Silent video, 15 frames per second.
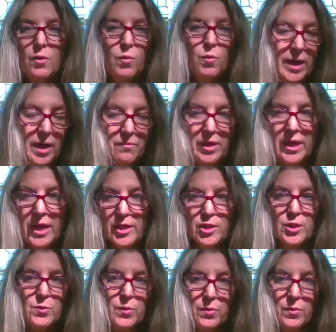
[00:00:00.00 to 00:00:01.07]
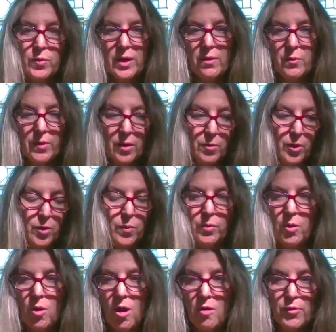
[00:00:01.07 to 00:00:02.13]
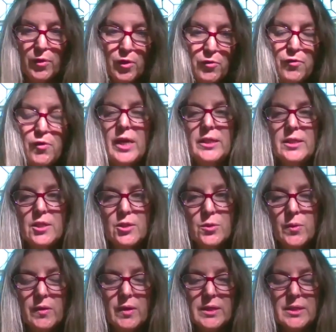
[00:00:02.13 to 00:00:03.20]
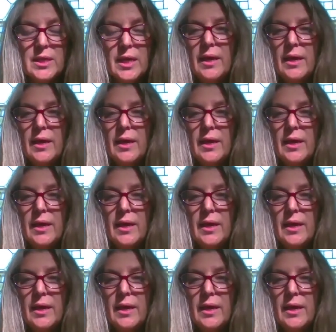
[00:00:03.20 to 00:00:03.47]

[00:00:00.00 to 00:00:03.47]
went on vacations with whatever they were going off with their friends and doing things.